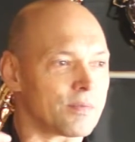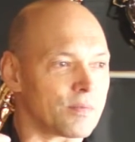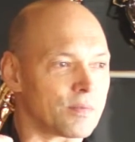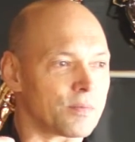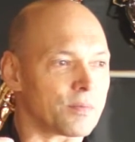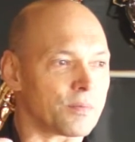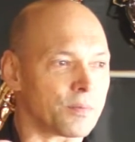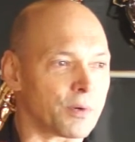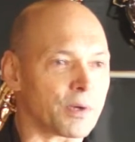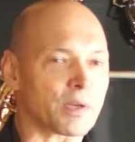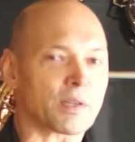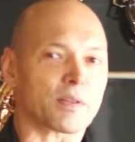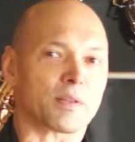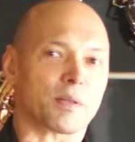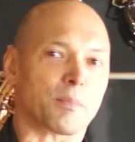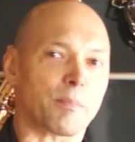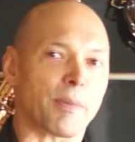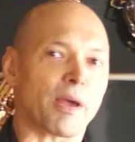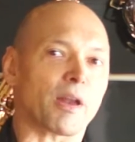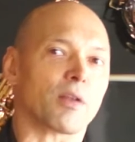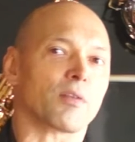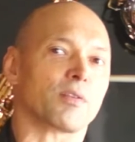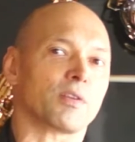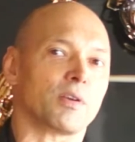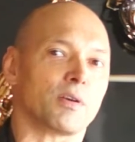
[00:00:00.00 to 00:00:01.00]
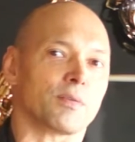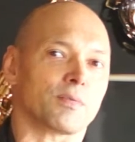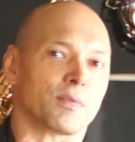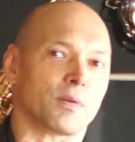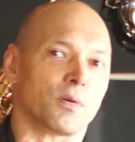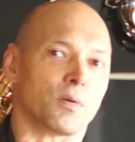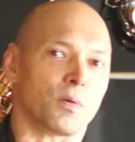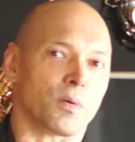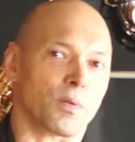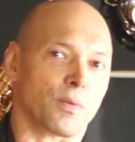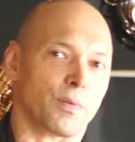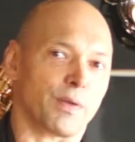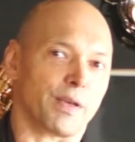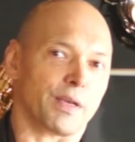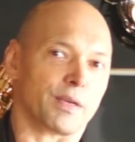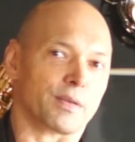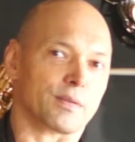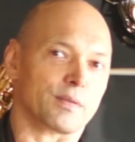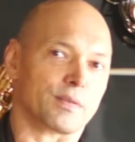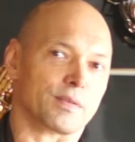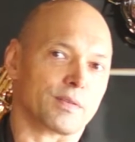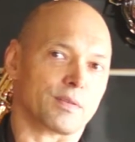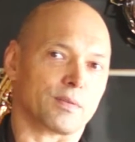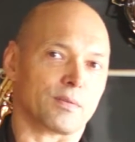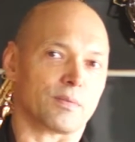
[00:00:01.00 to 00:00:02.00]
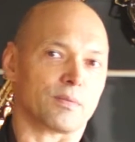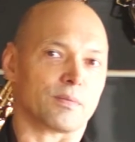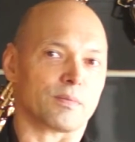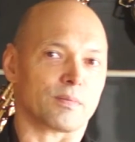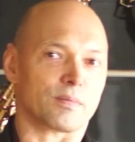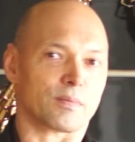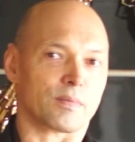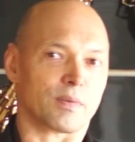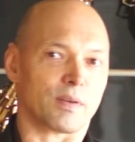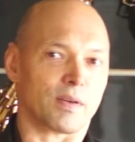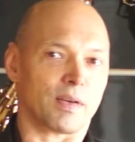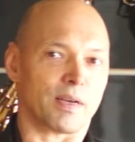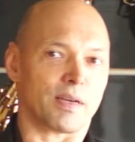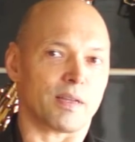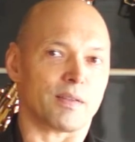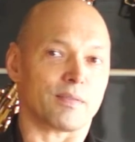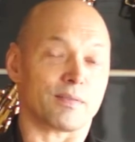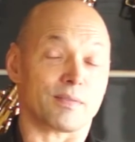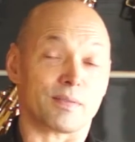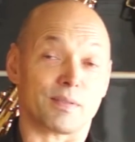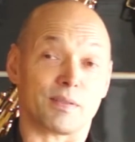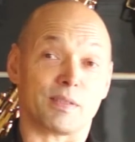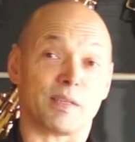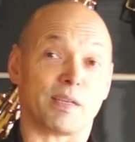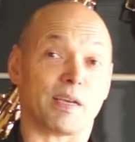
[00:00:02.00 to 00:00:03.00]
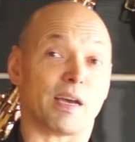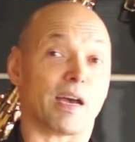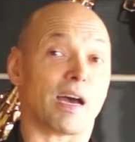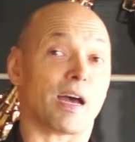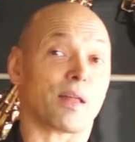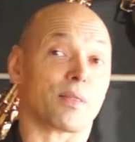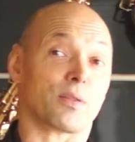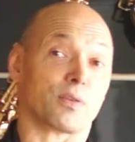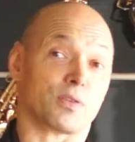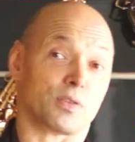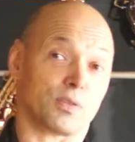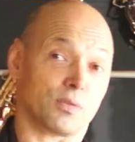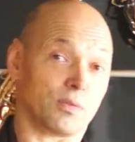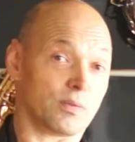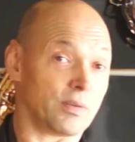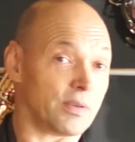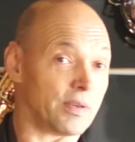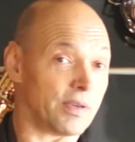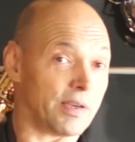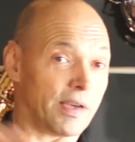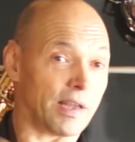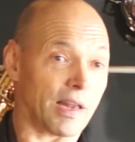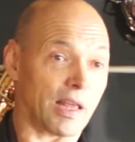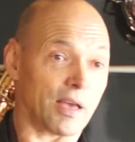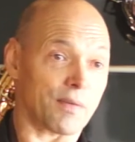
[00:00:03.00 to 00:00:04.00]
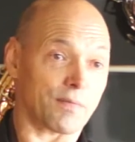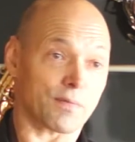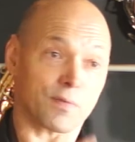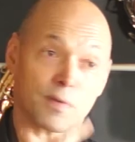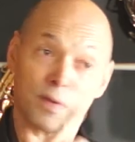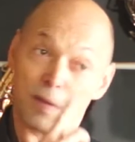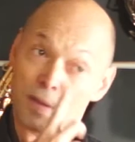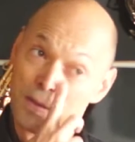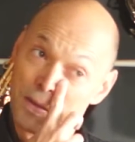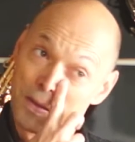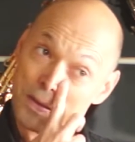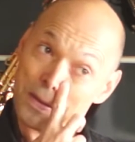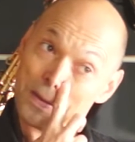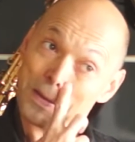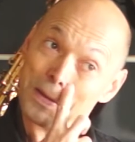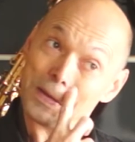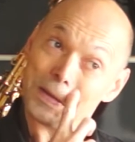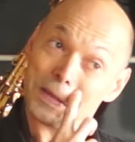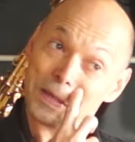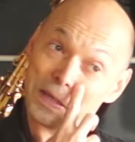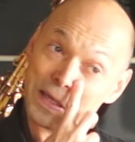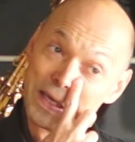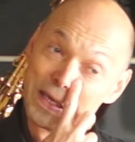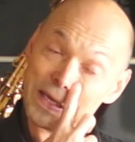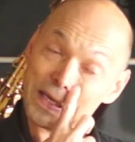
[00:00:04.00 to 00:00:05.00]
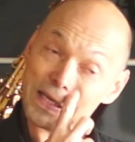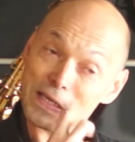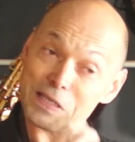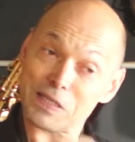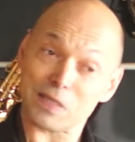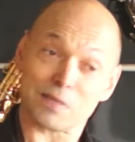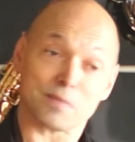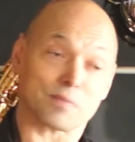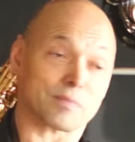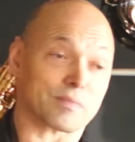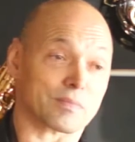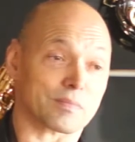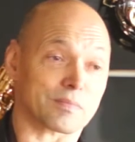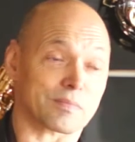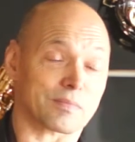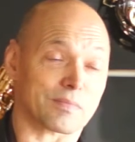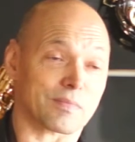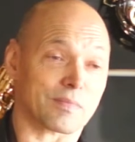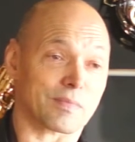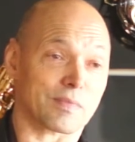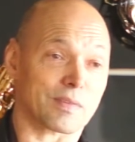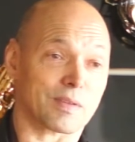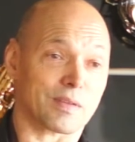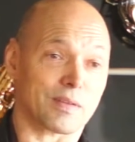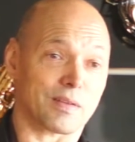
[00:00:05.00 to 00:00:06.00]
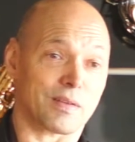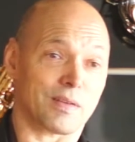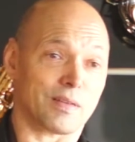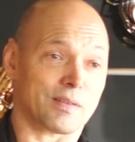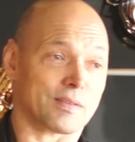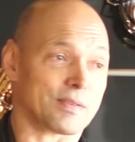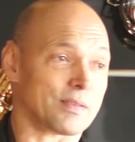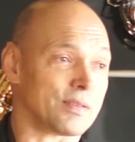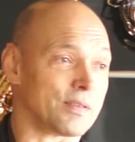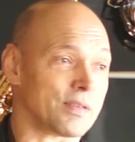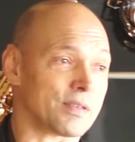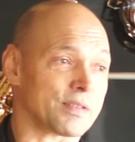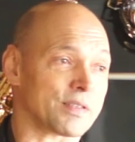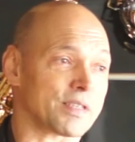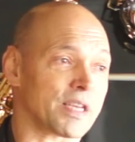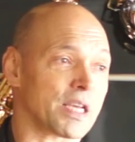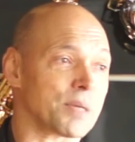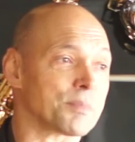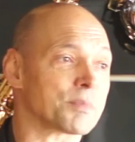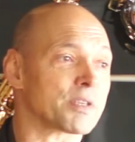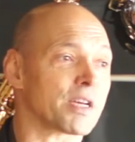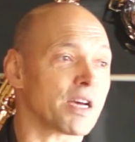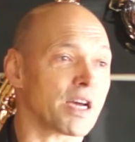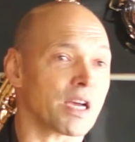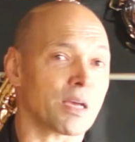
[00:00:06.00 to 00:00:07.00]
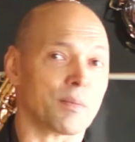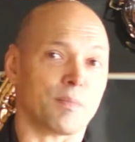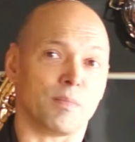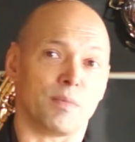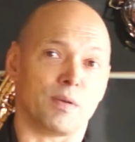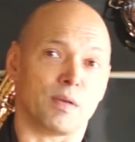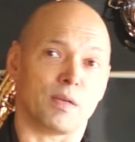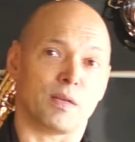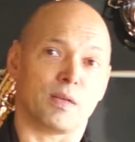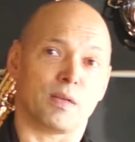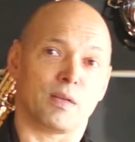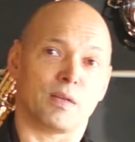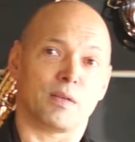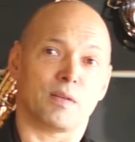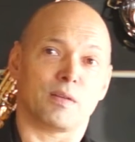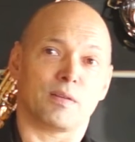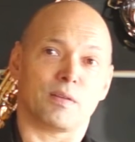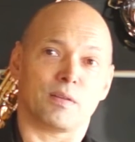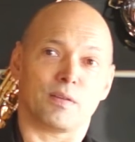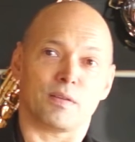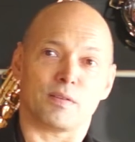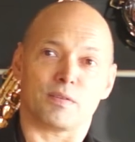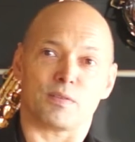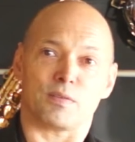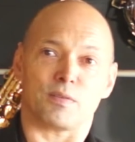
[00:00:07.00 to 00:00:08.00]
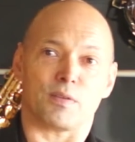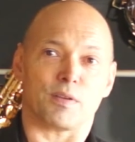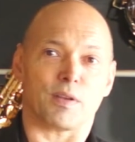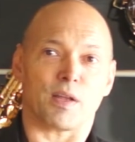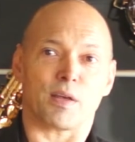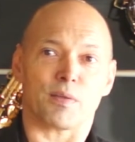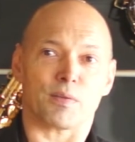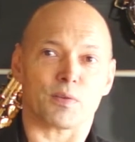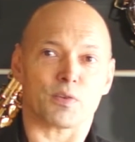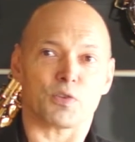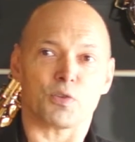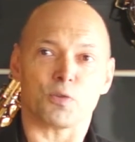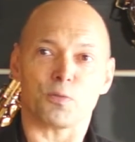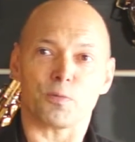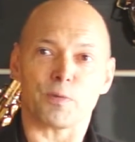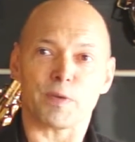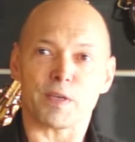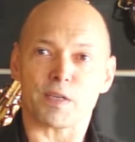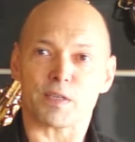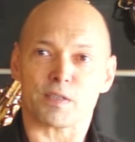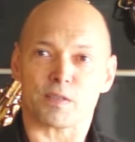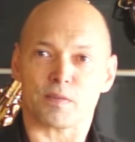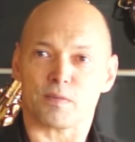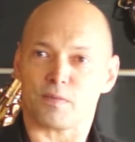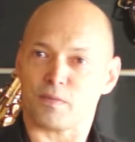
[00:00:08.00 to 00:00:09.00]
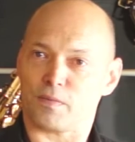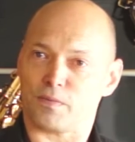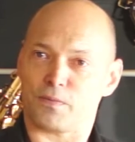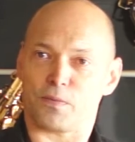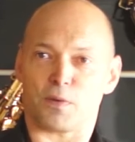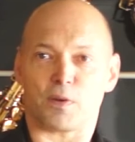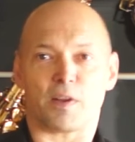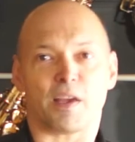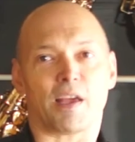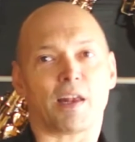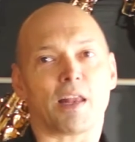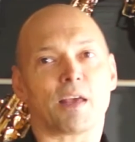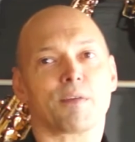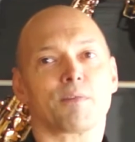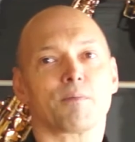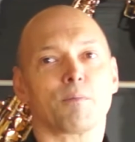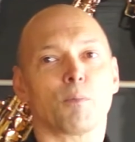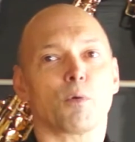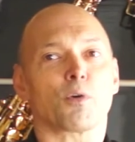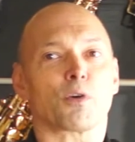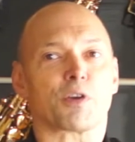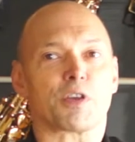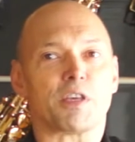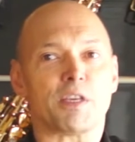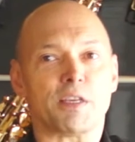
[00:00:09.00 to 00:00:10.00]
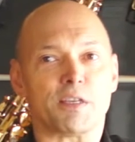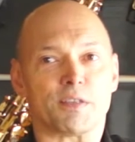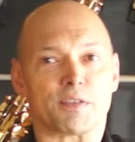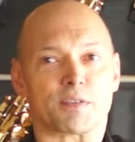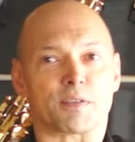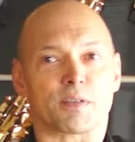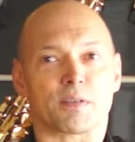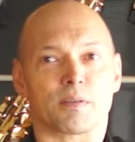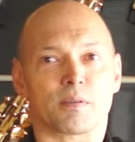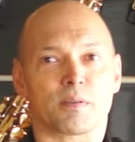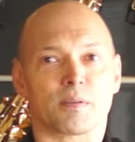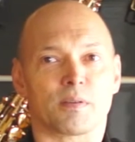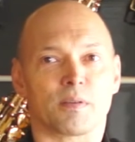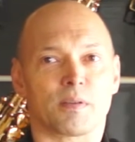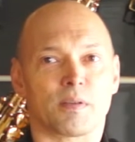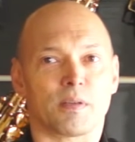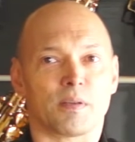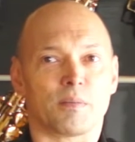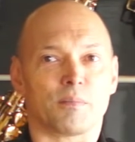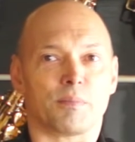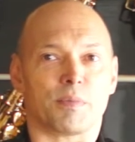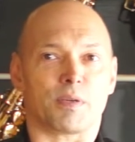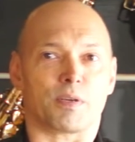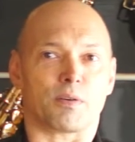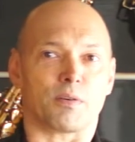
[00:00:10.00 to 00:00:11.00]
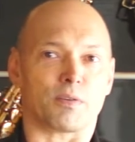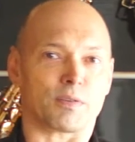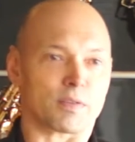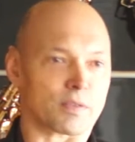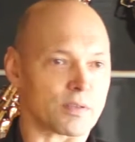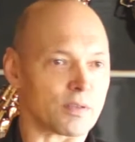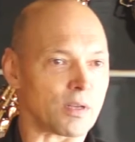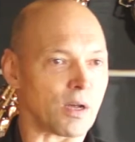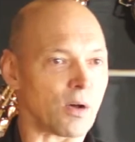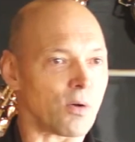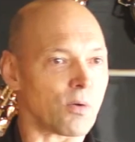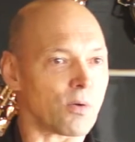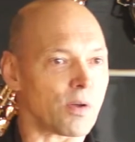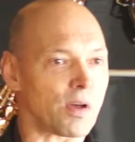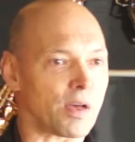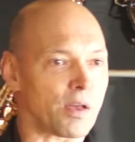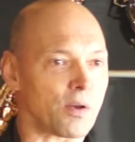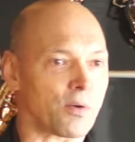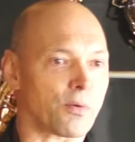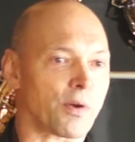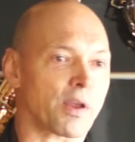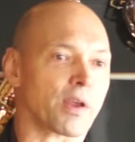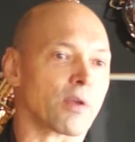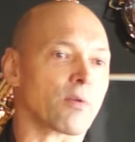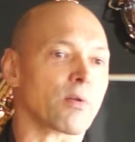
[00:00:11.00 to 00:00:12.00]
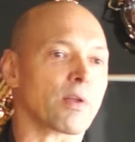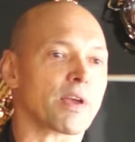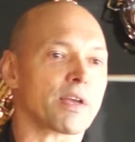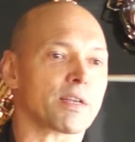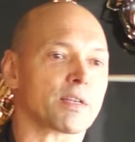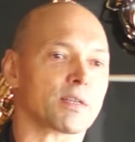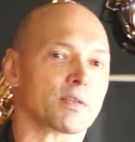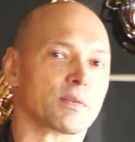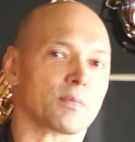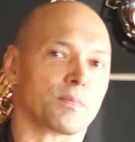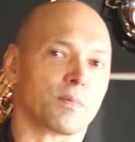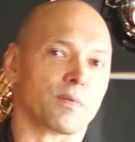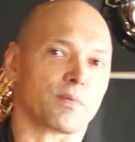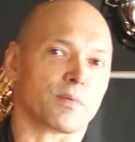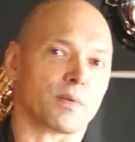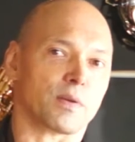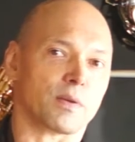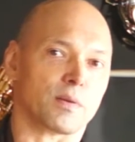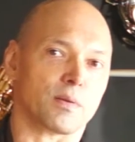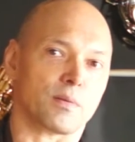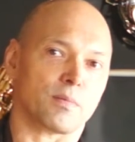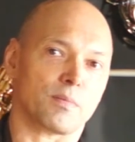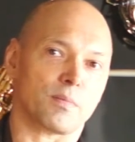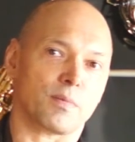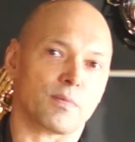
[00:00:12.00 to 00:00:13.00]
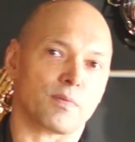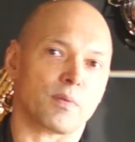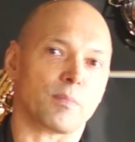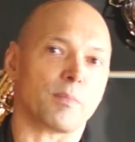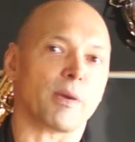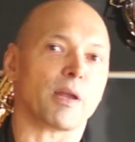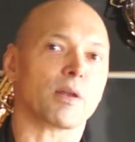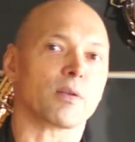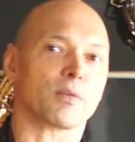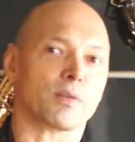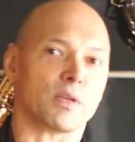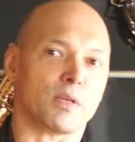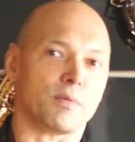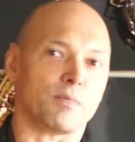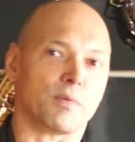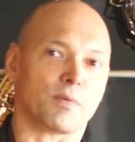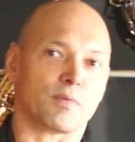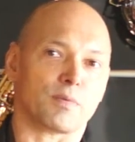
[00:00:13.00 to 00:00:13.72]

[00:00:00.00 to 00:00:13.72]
really the melody of the whole thing. So and the other 11 keys, it's in the same time. So another 2 weeks for 11 more keys, because now I regulate it with the melody,